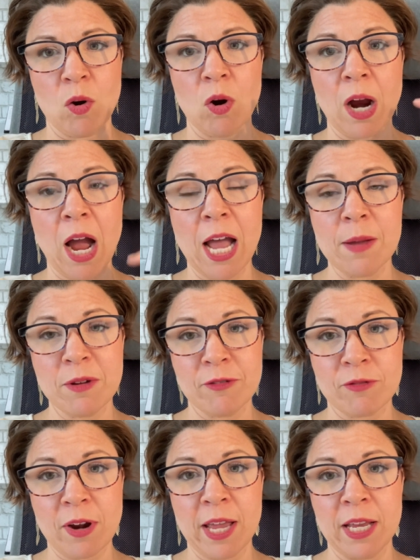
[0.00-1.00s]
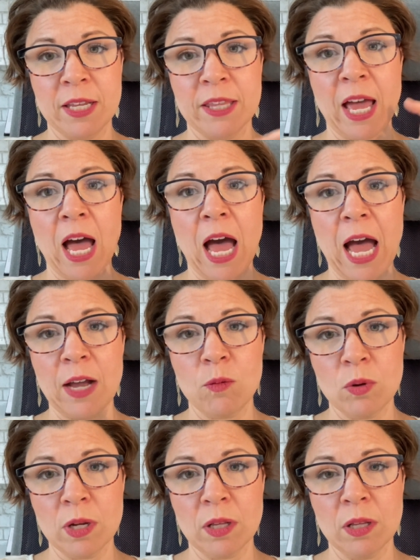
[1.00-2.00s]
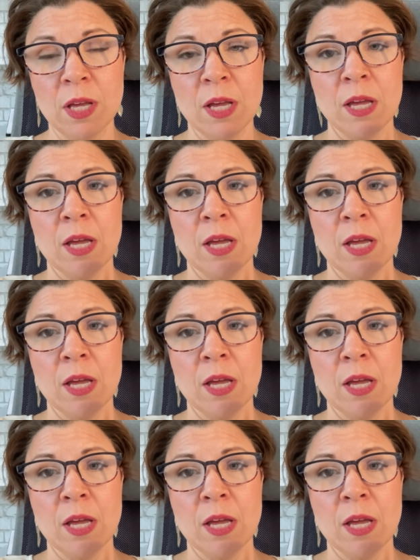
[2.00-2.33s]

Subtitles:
or I'm afraid that I will